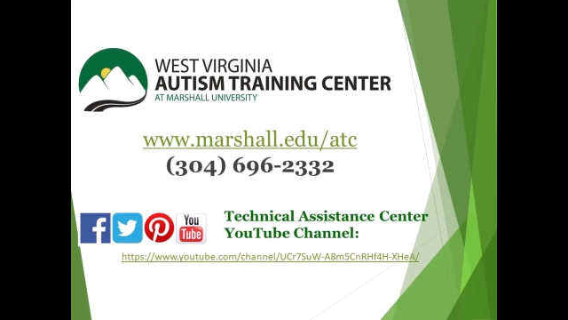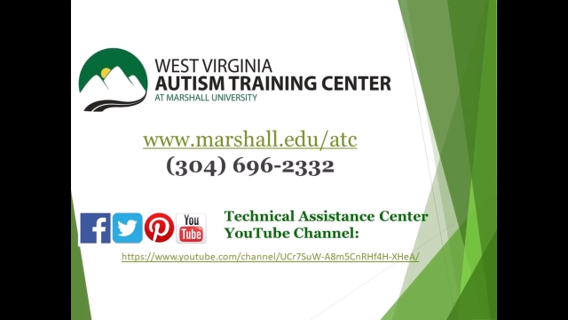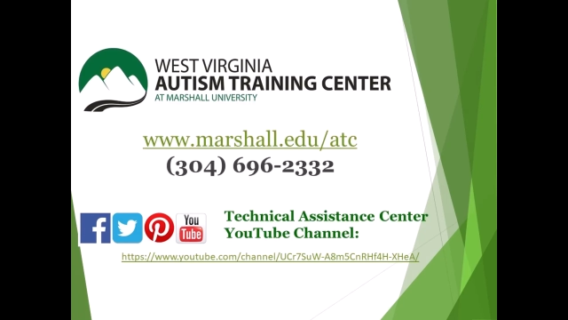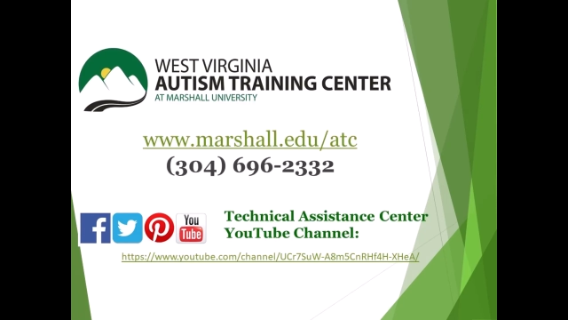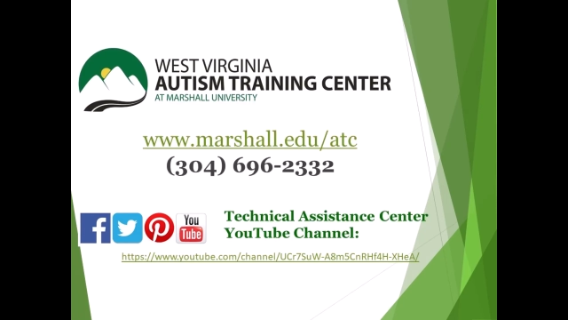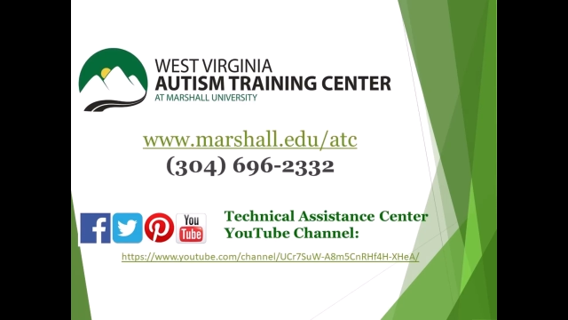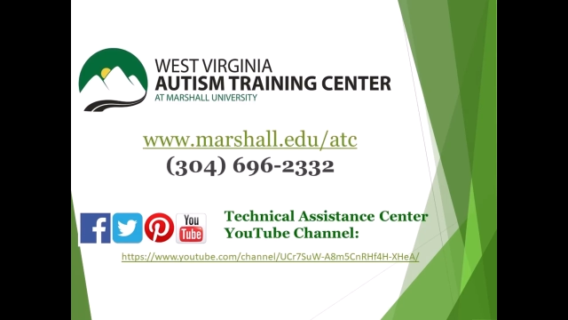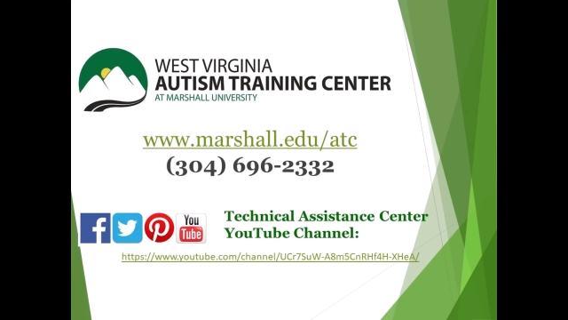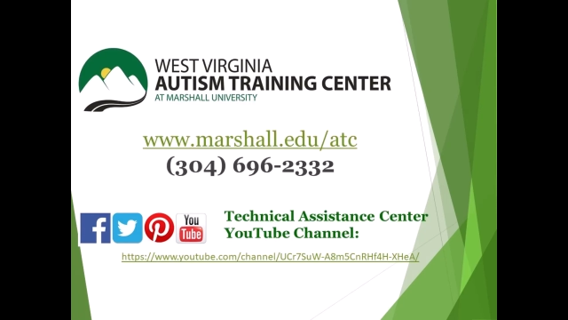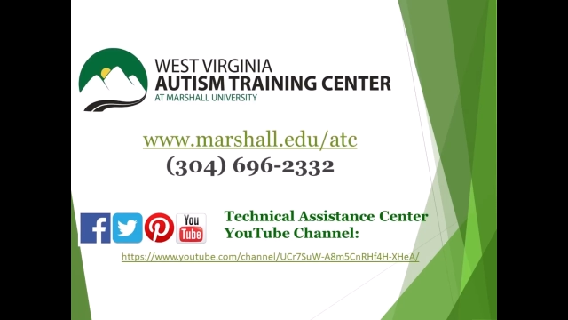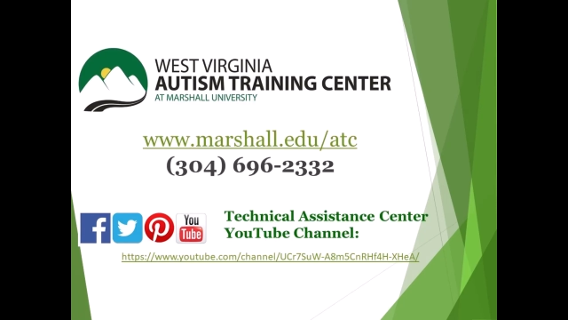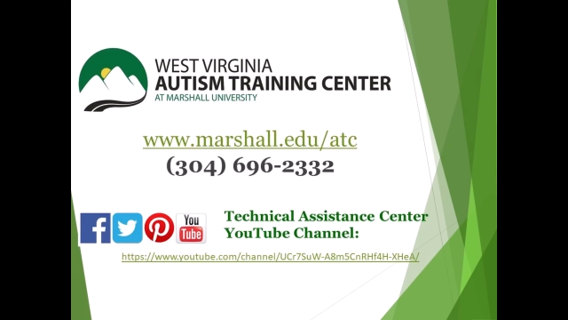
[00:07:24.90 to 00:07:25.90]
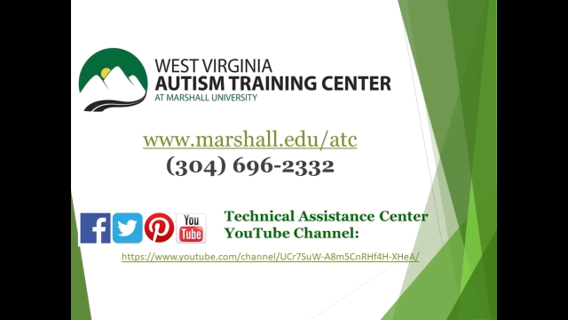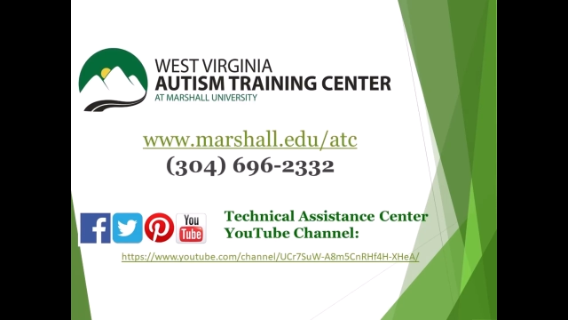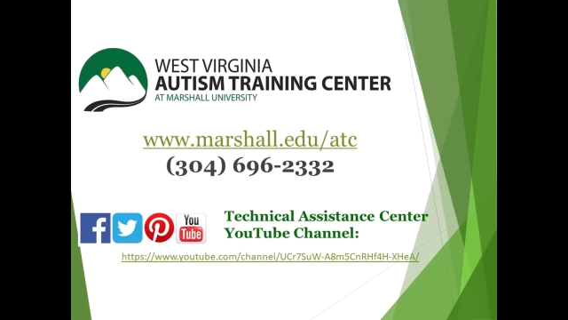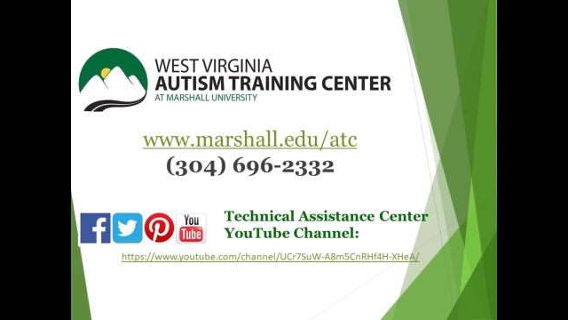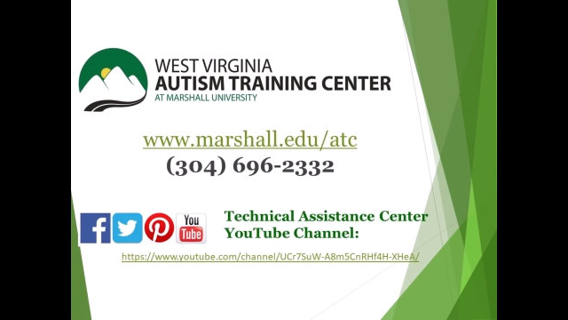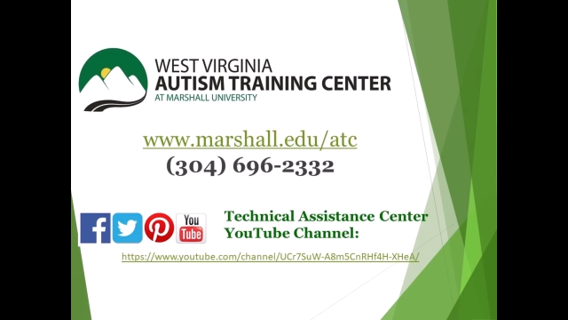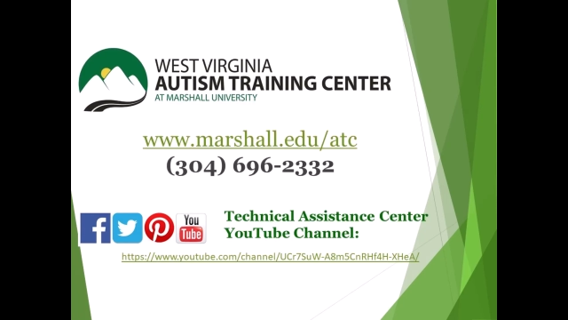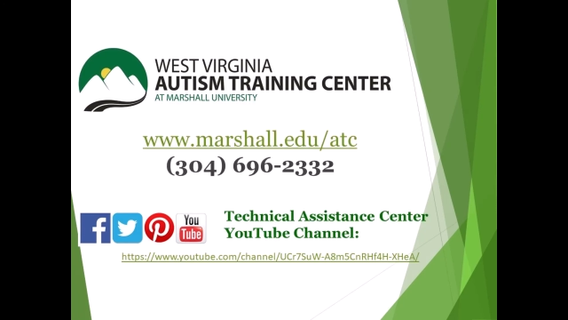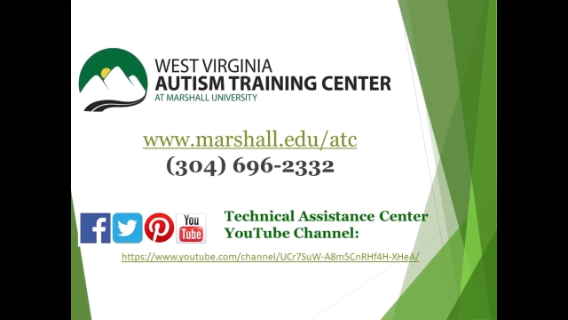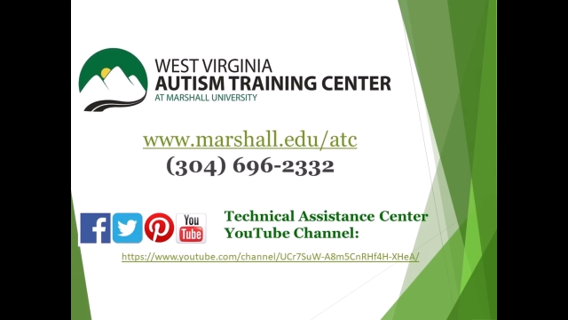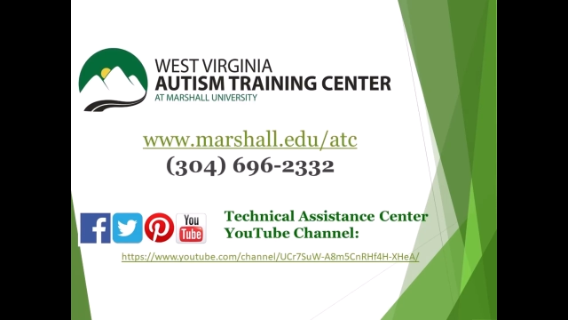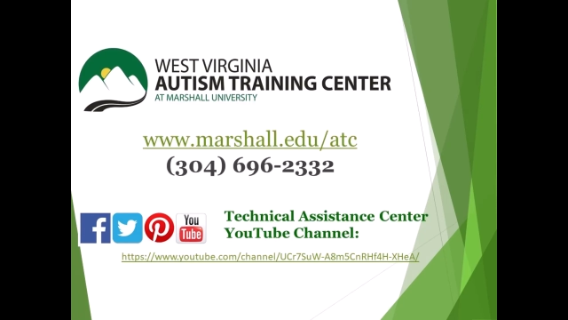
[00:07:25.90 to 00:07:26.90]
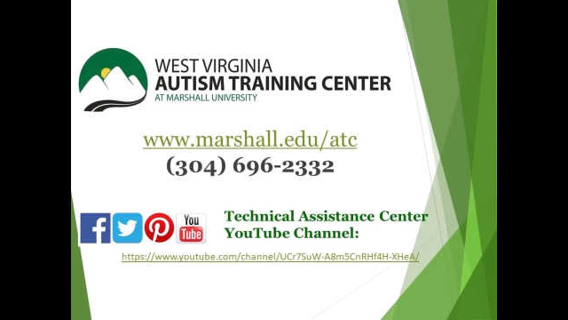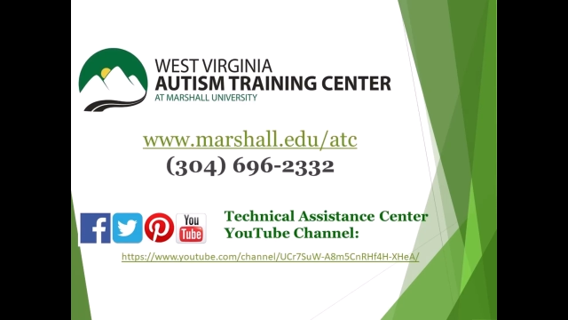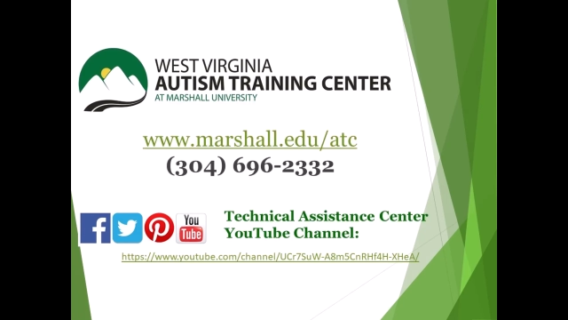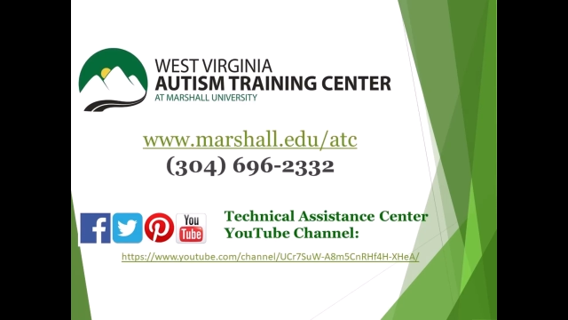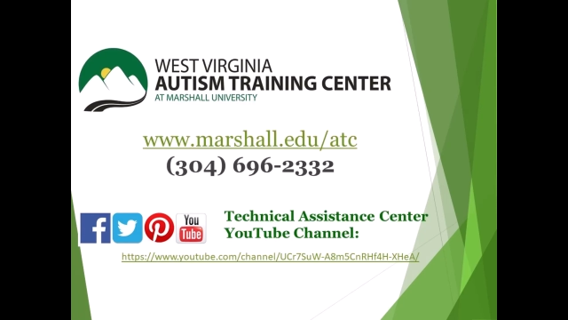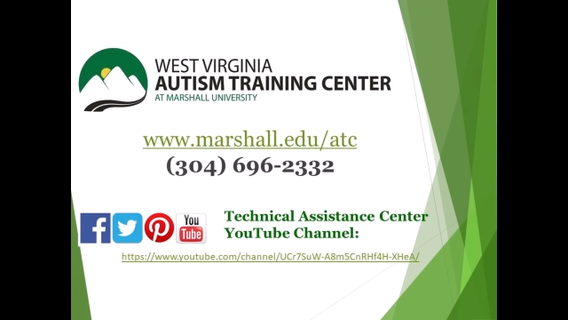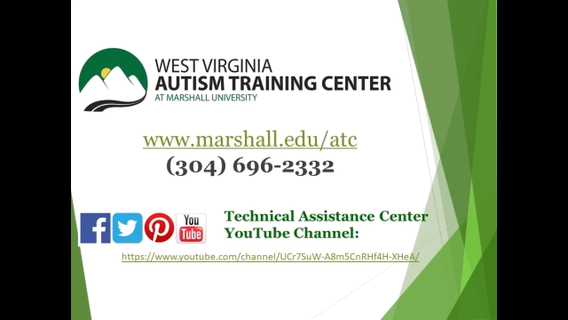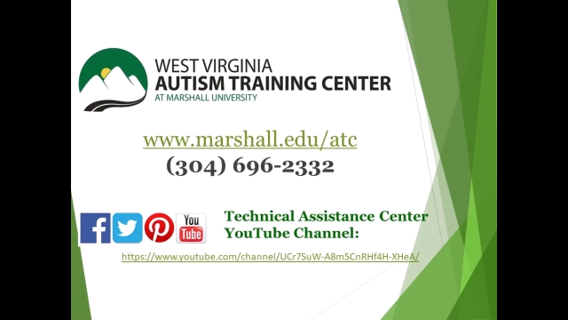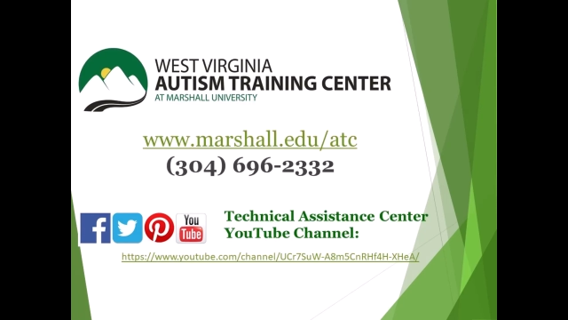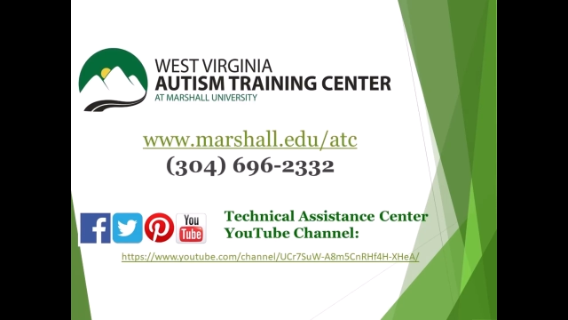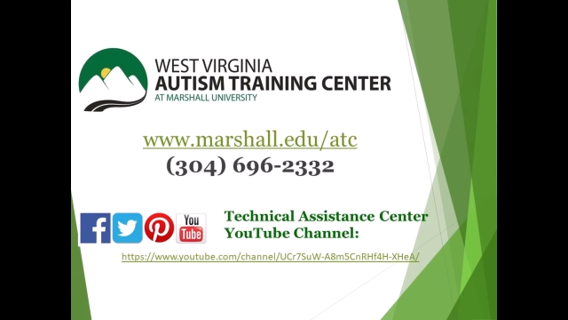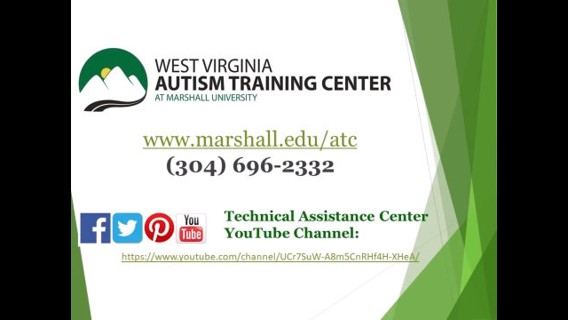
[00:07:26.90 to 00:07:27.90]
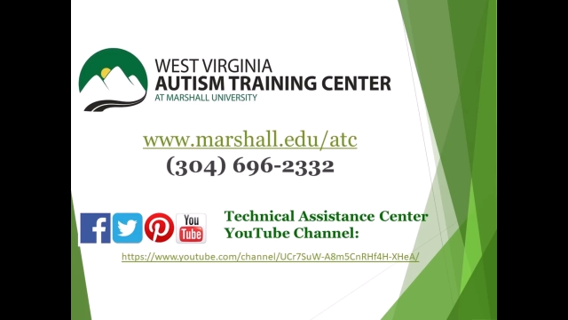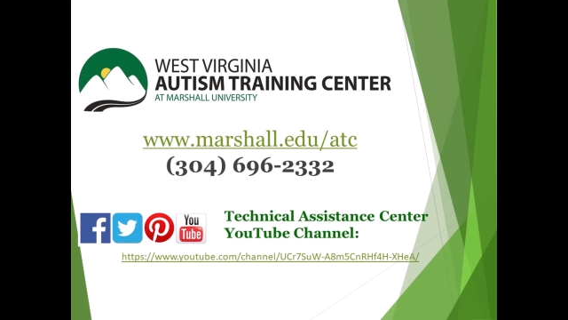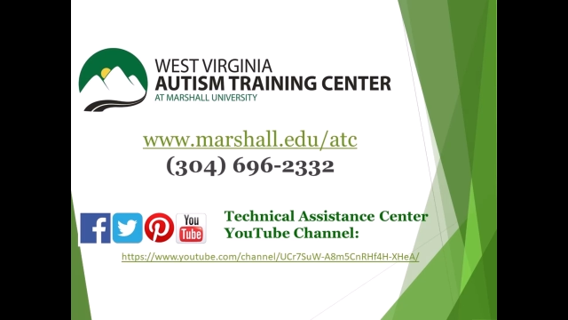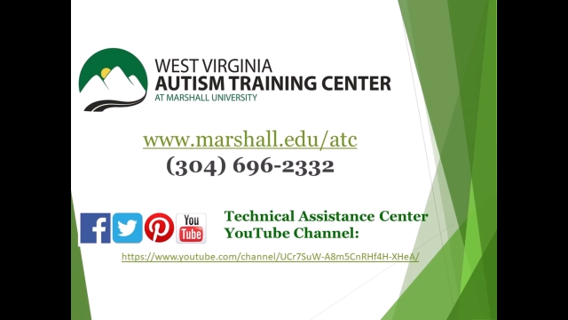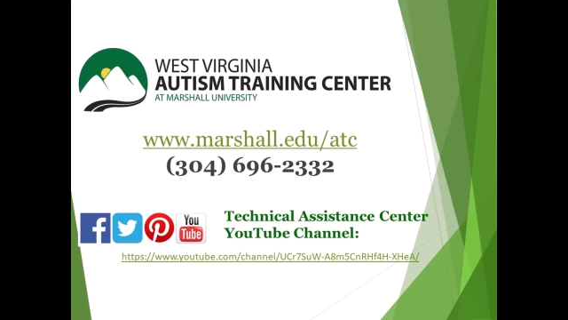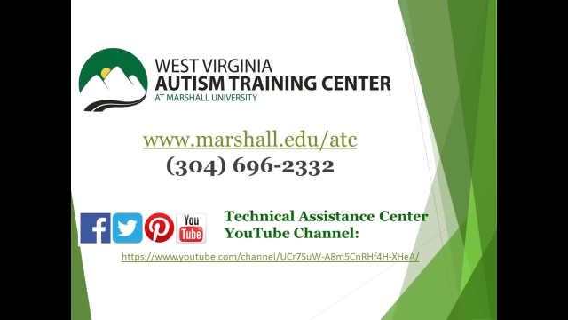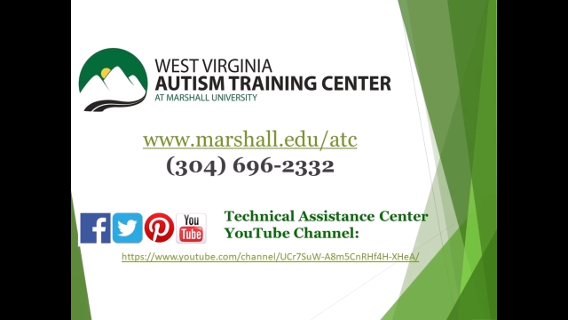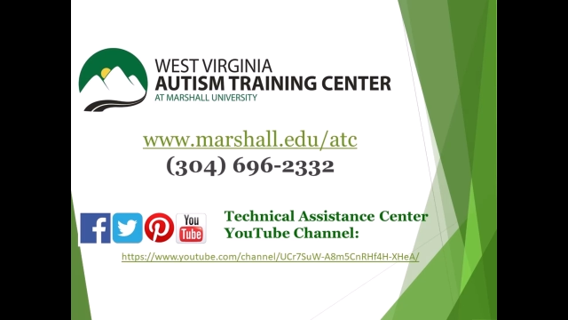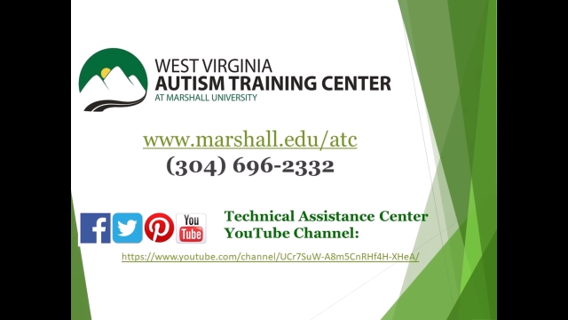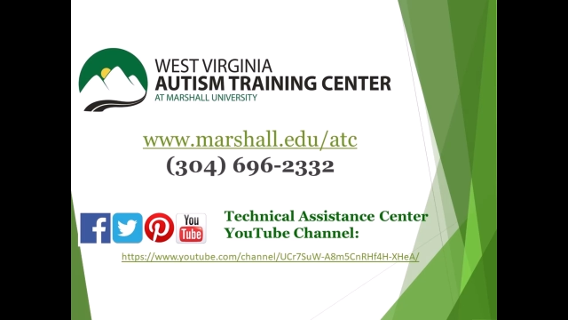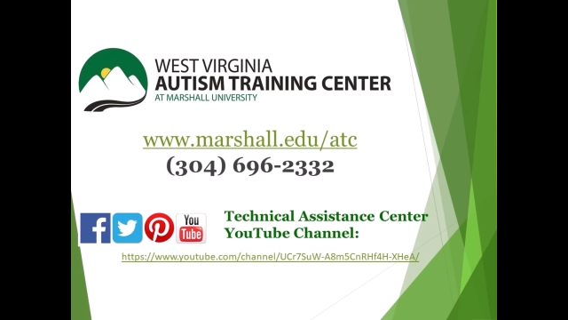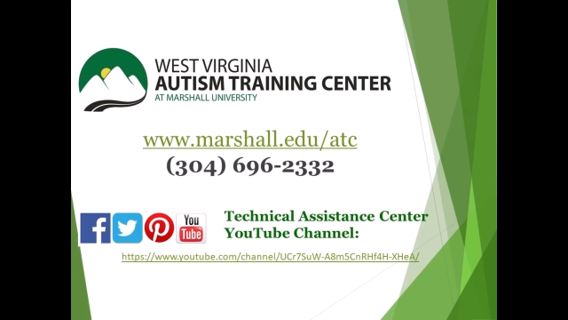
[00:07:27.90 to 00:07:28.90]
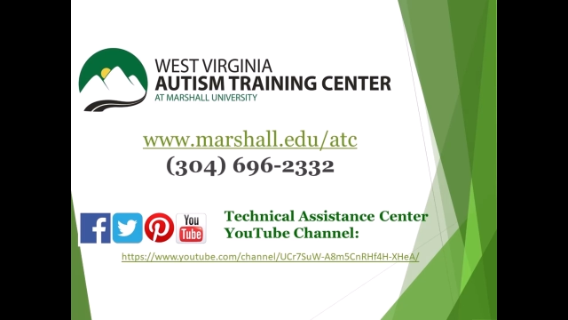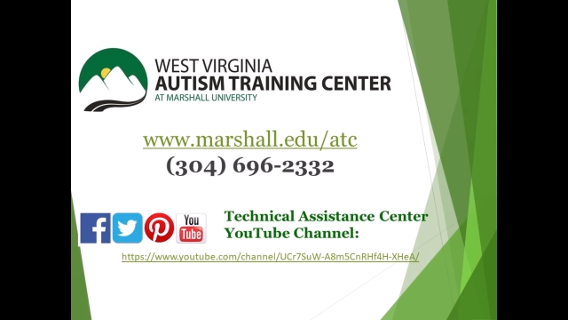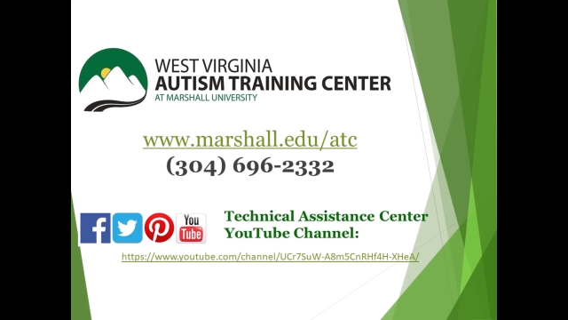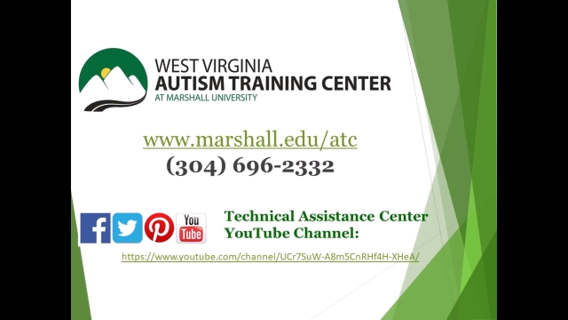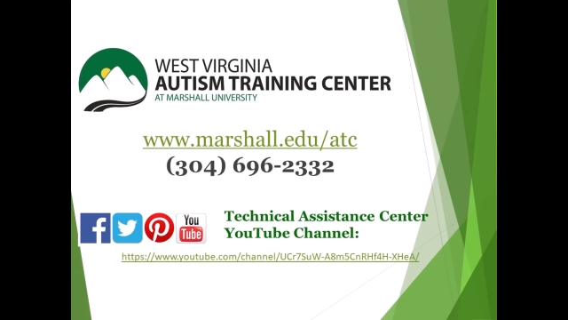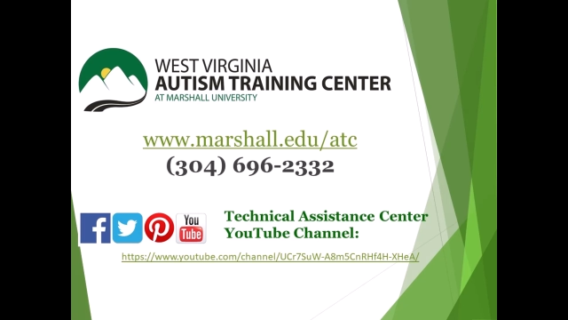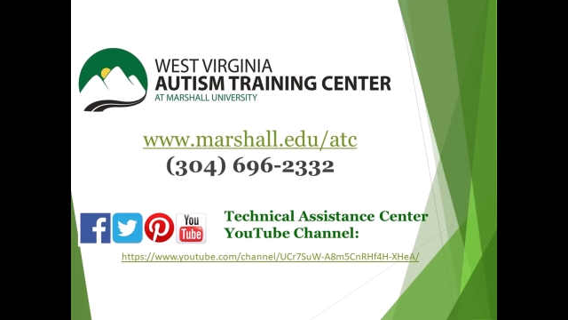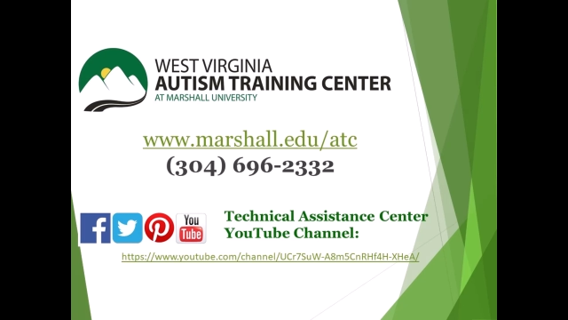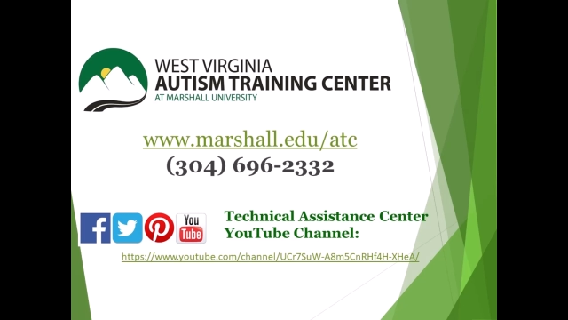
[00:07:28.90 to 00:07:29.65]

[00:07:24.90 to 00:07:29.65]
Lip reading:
[unreadable: no face in view]